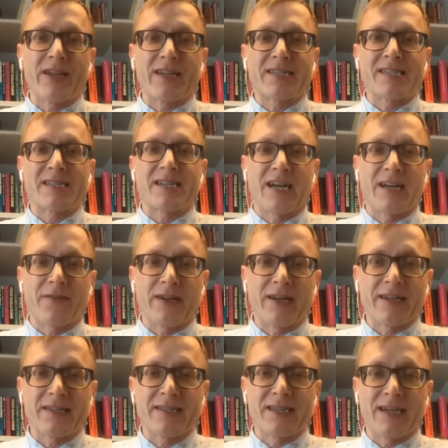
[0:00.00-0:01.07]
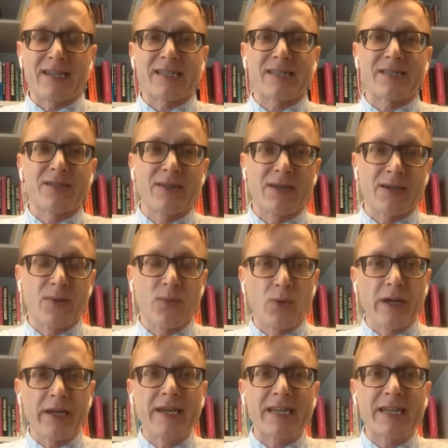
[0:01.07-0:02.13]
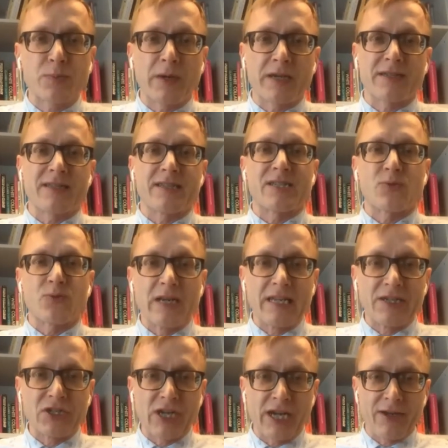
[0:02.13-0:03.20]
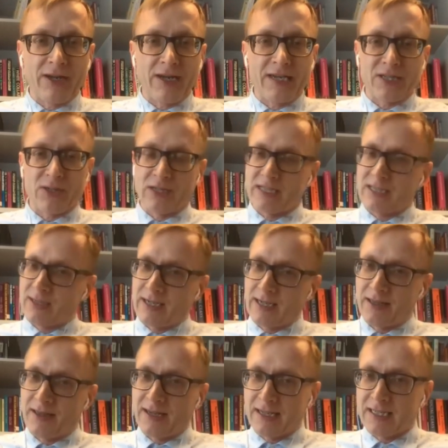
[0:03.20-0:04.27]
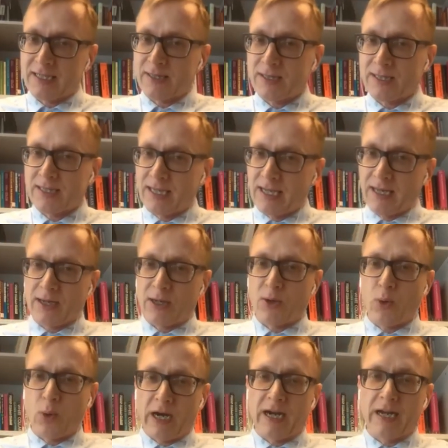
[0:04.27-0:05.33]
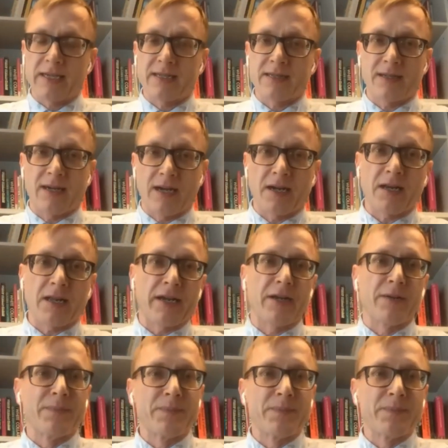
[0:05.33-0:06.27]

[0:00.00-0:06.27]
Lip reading: is kind of a dust, in as much as it's really gender issue, I think it's still quite unclear.